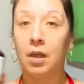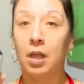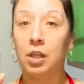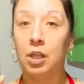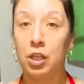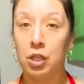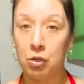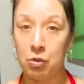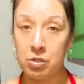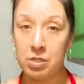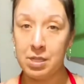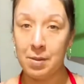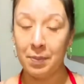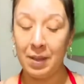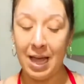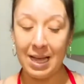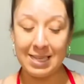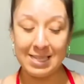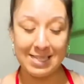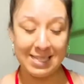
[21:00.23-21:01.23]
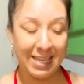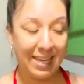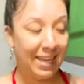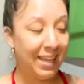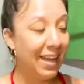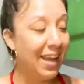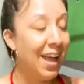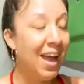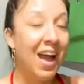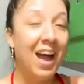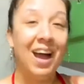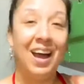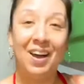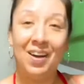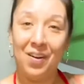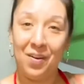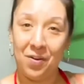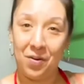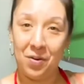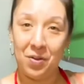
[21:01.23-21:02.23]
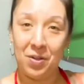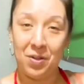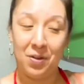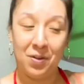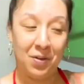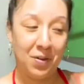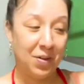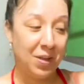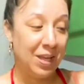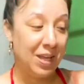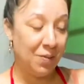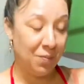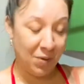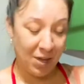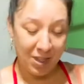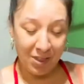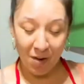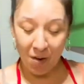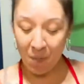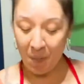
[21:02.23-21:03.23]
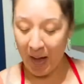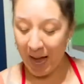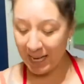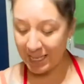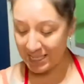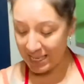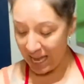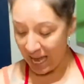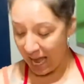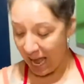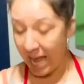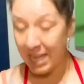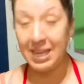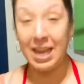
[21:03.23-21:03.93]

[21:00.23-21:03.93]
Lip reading: use the Black Sea with our wax, and